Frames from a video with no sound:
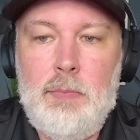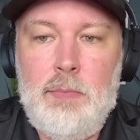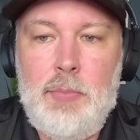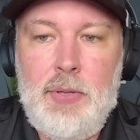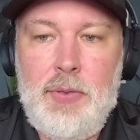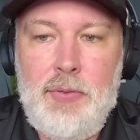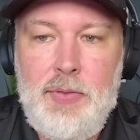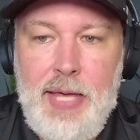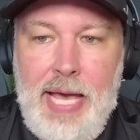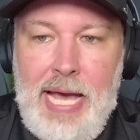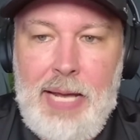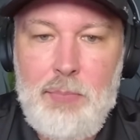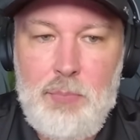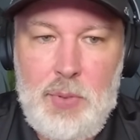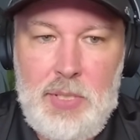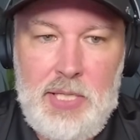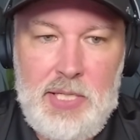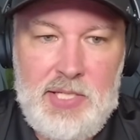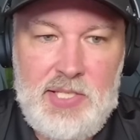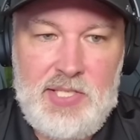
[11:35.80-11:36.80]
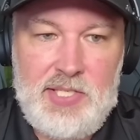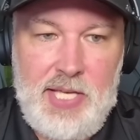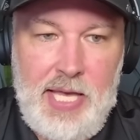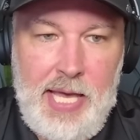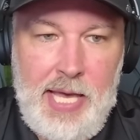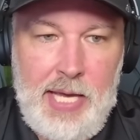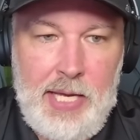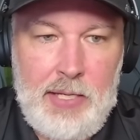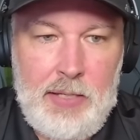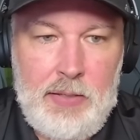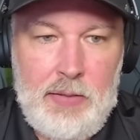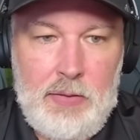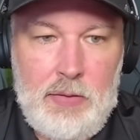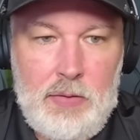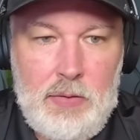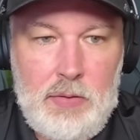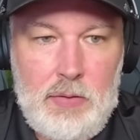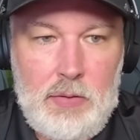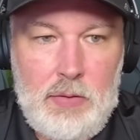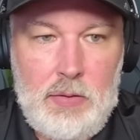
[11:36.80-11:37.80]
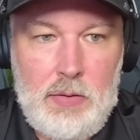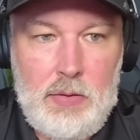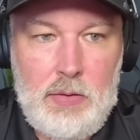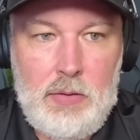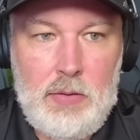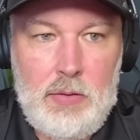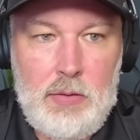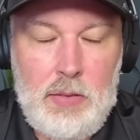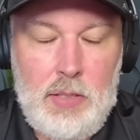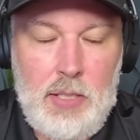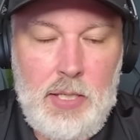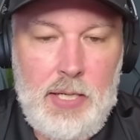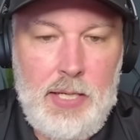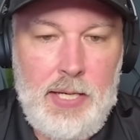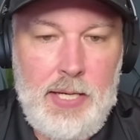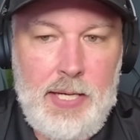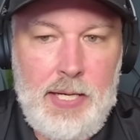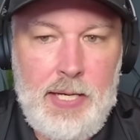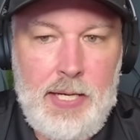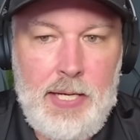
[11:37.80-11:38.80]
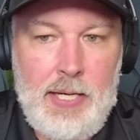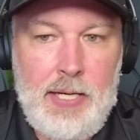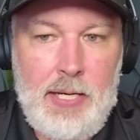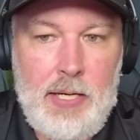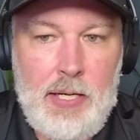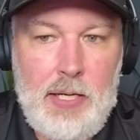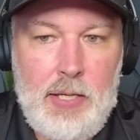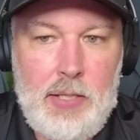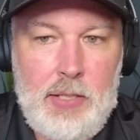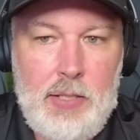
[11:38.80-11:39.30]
But that being said, some